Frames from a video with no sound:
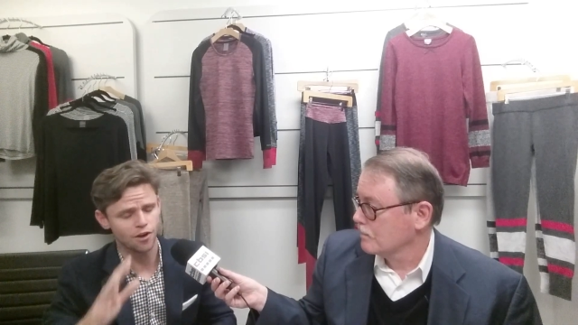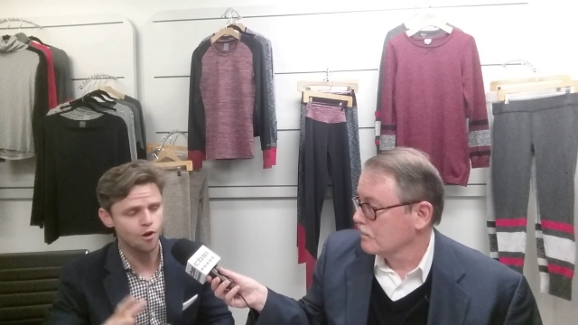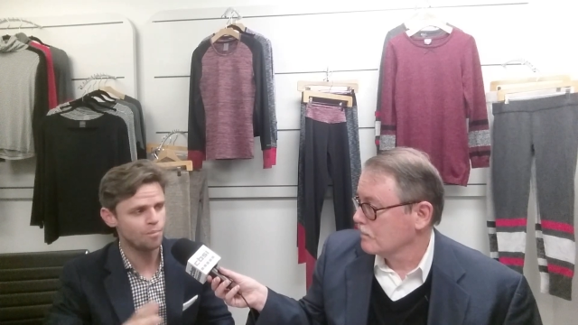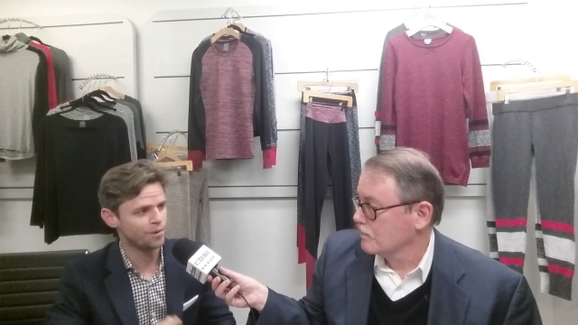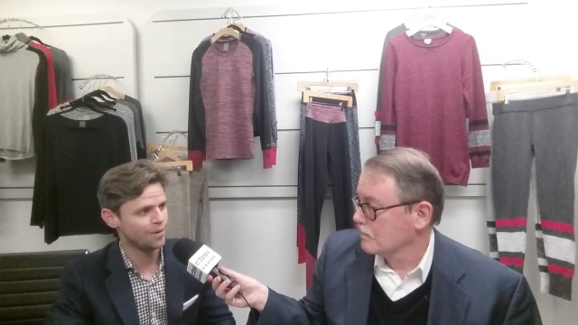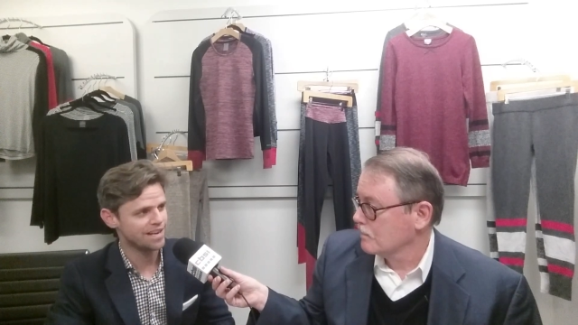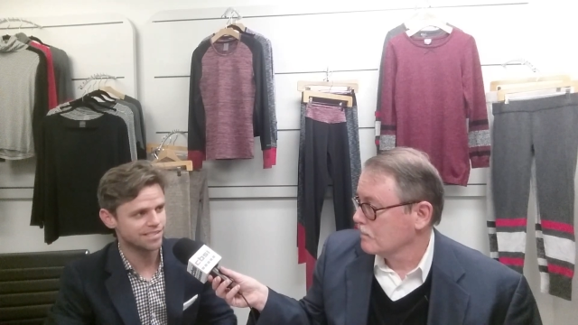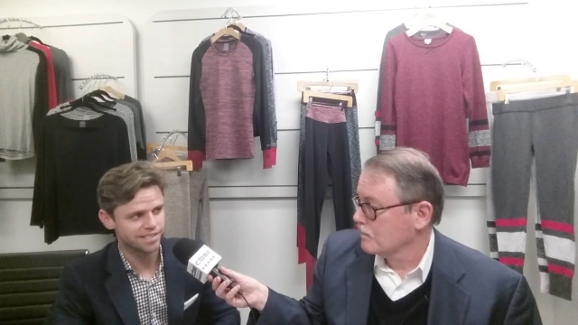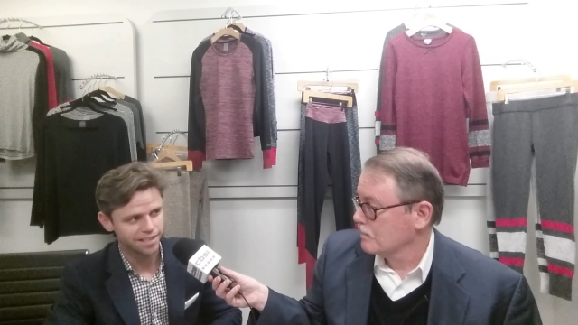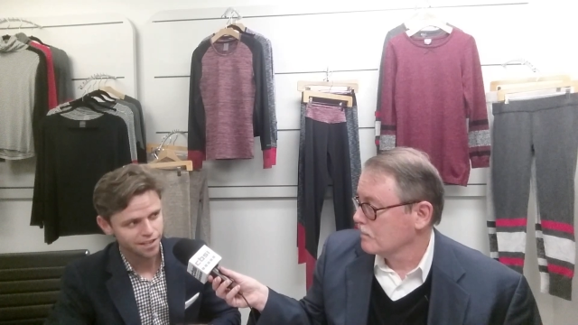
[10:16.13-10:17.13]
Speaker 1: open
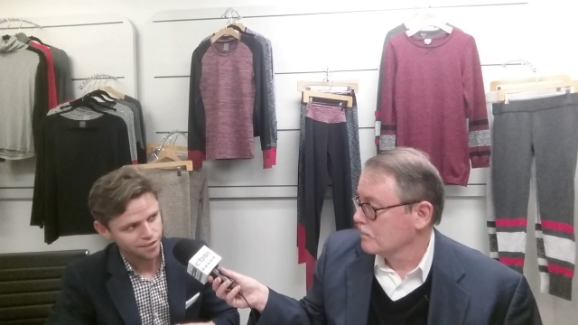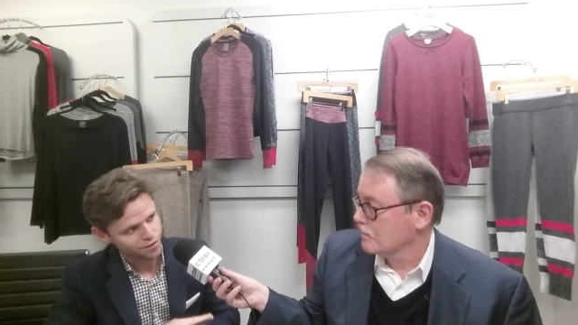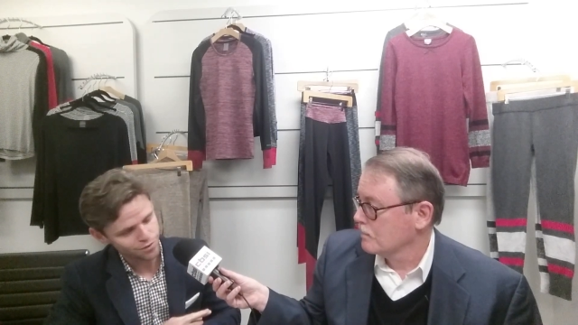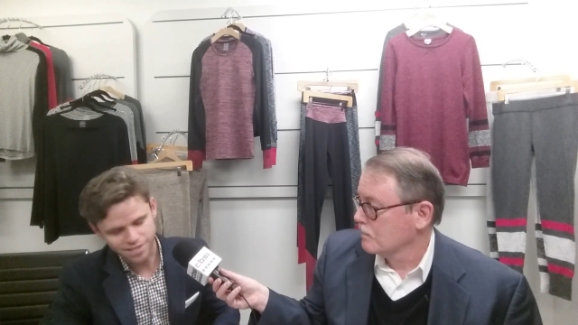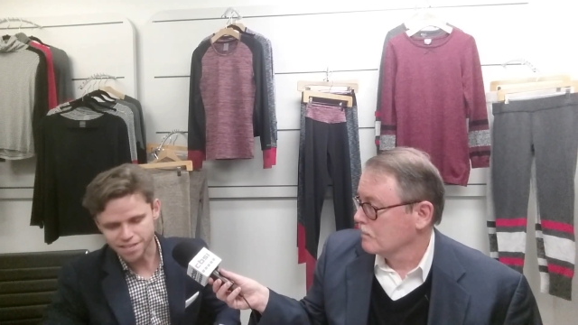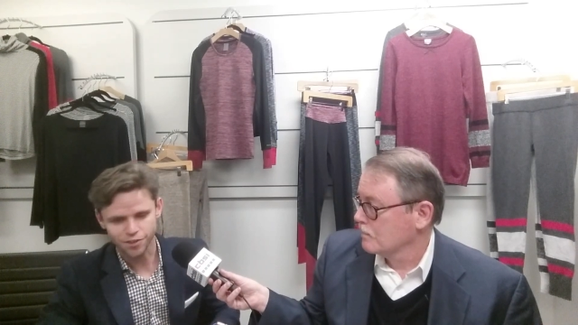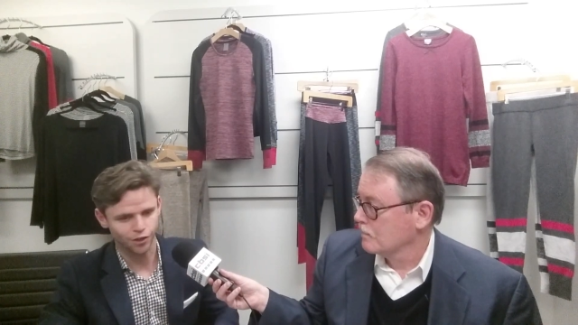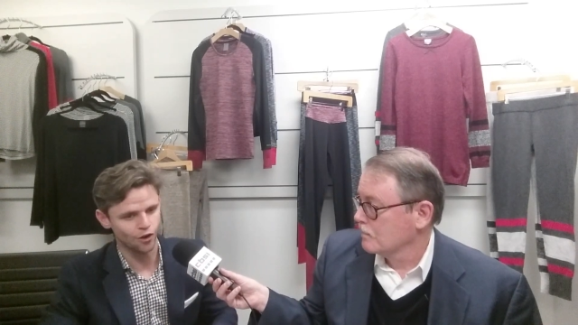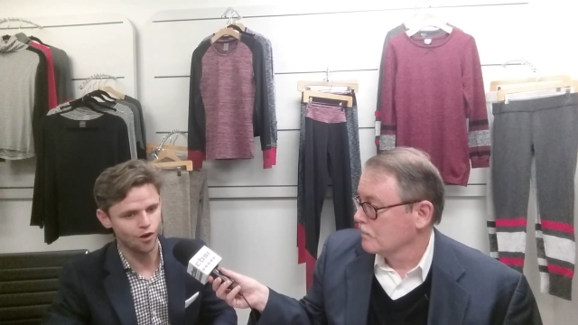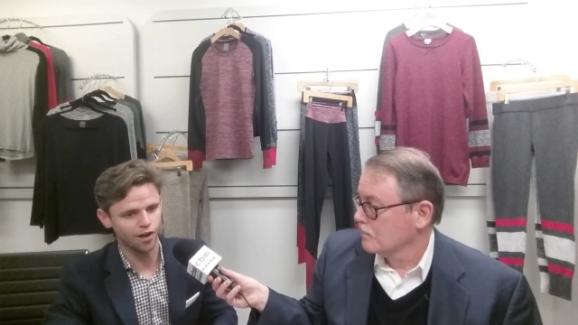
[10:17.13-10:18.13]
rates. Those days are
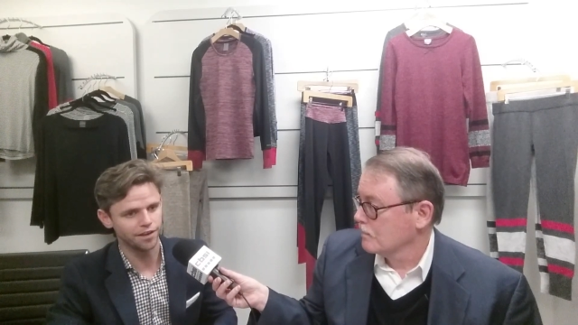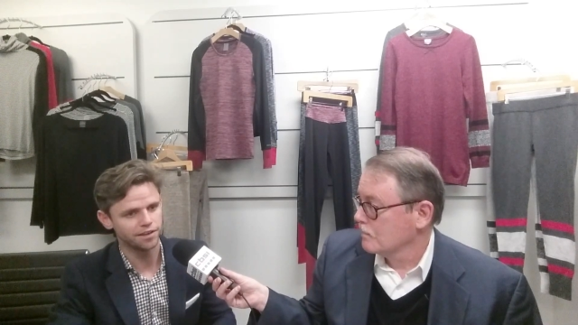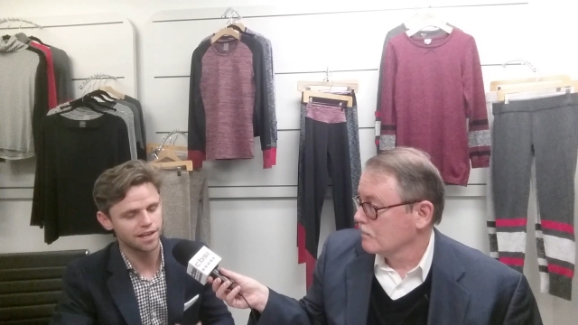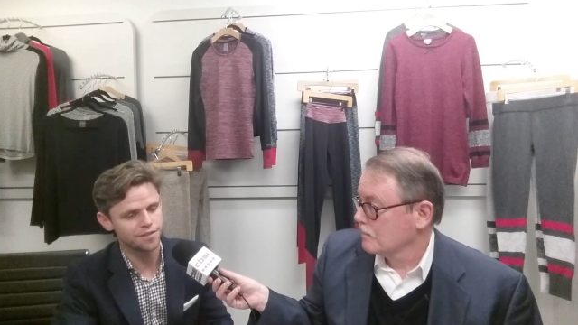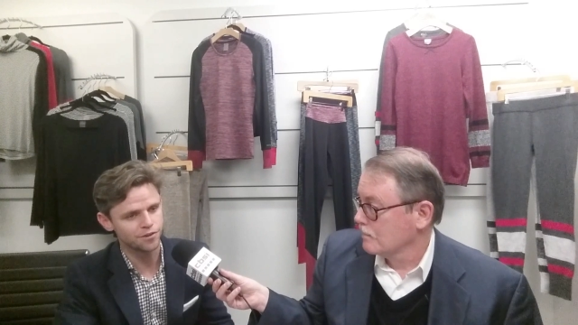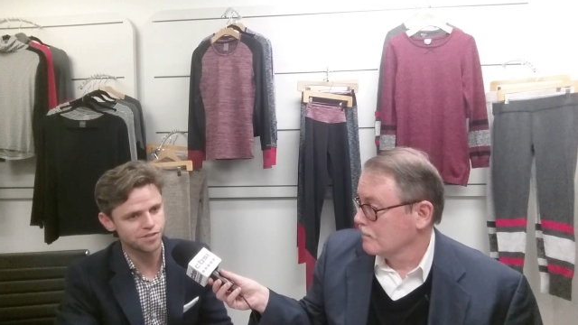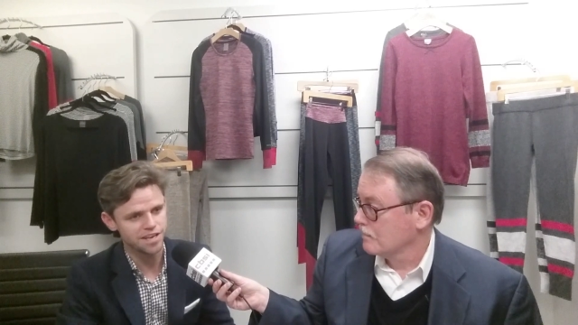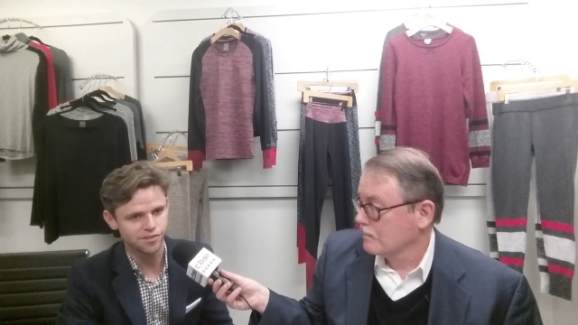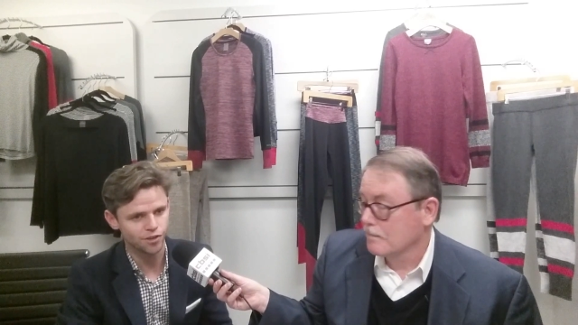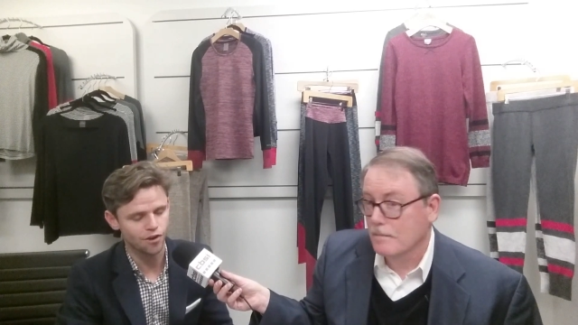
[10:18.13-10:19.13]
gone, and those
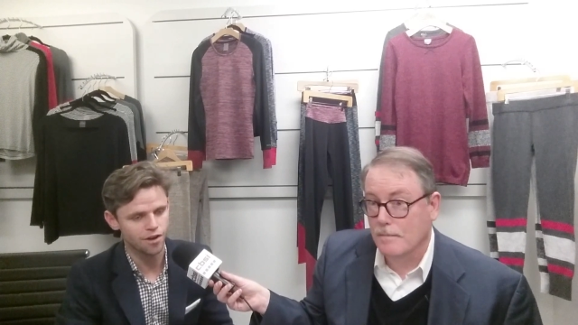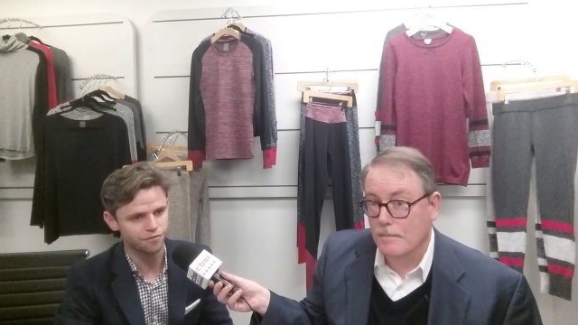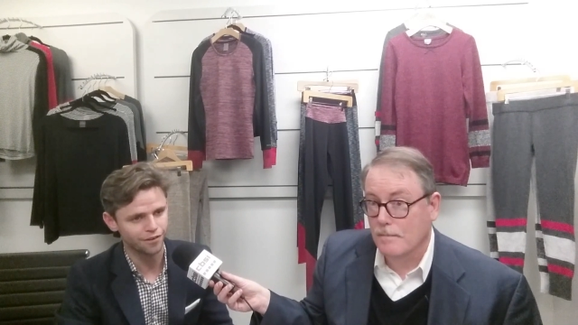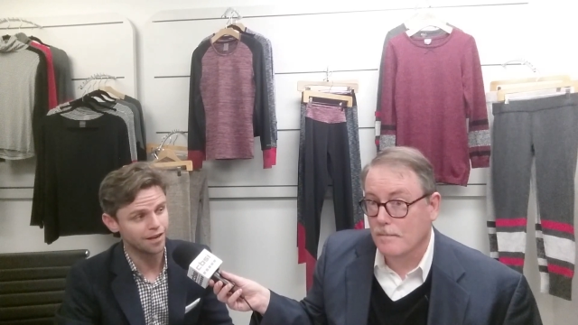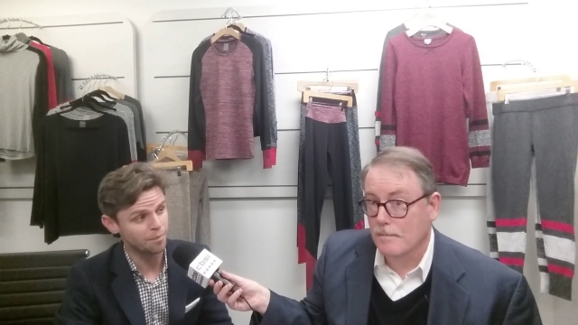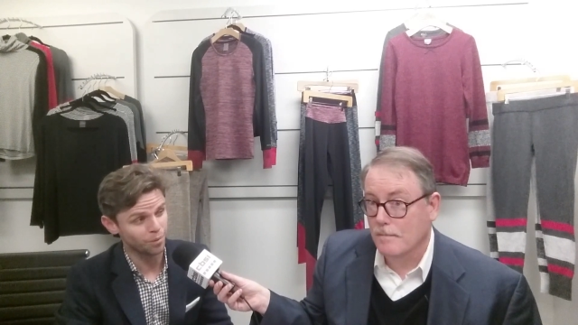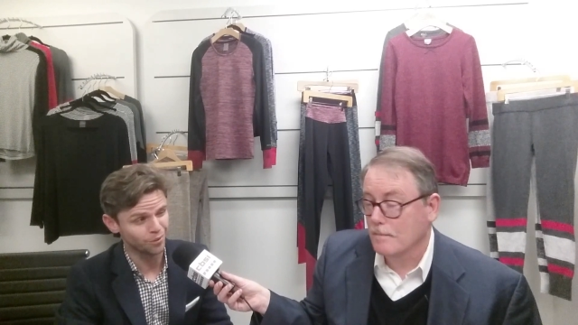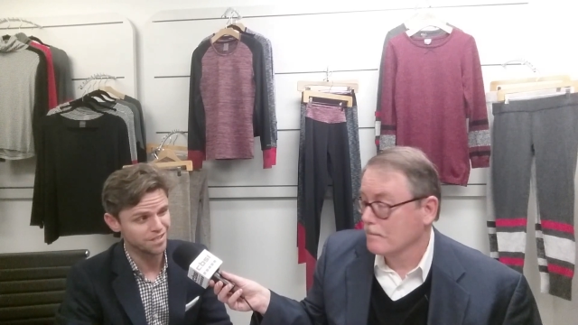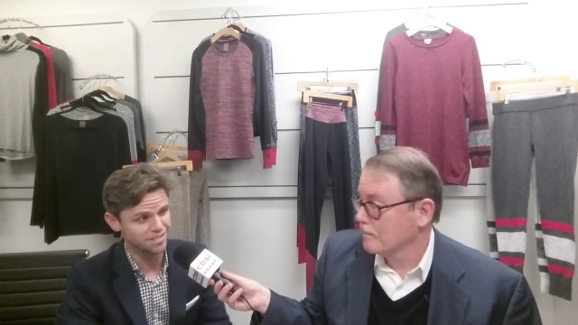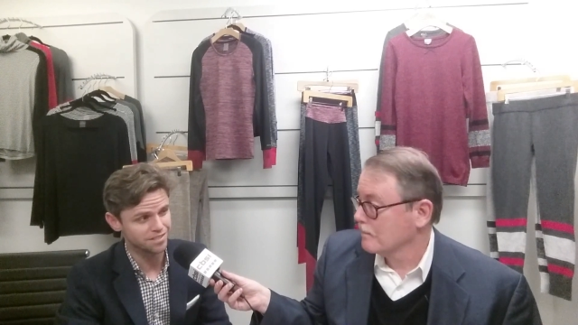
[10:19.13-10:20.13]
days are gone for a couple
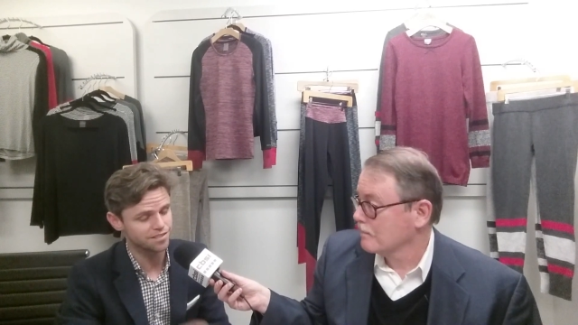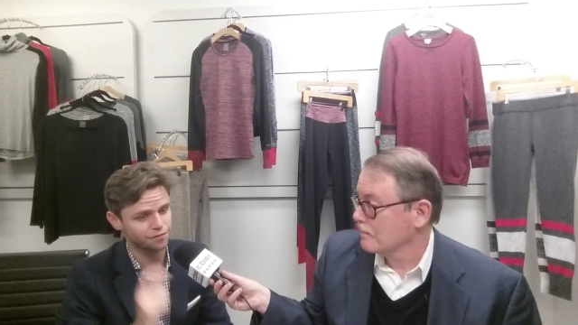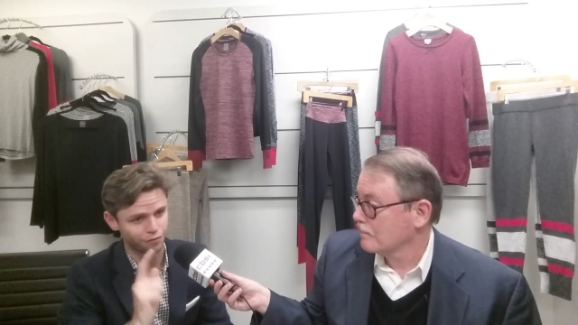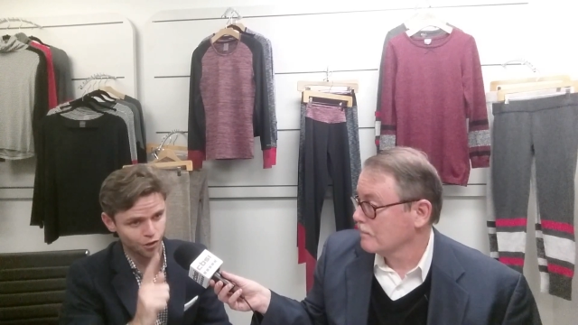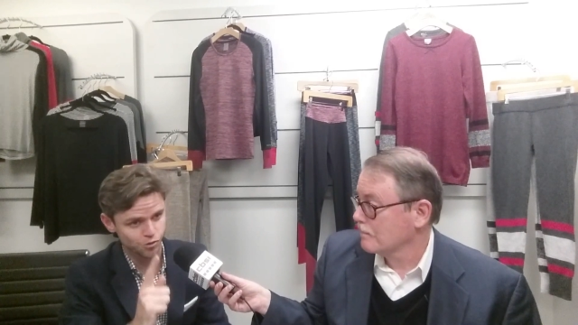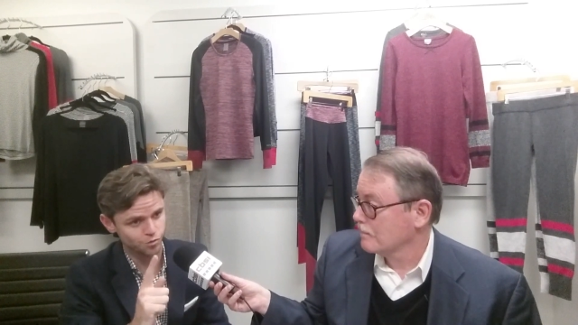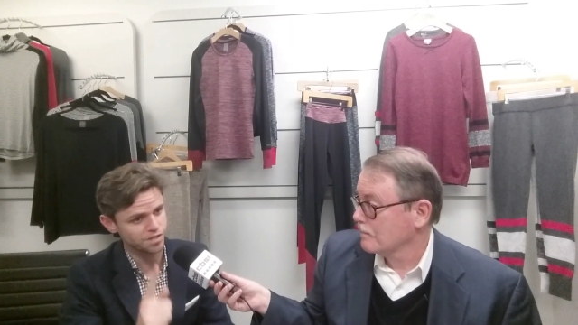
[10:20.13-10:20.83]
reasons. The first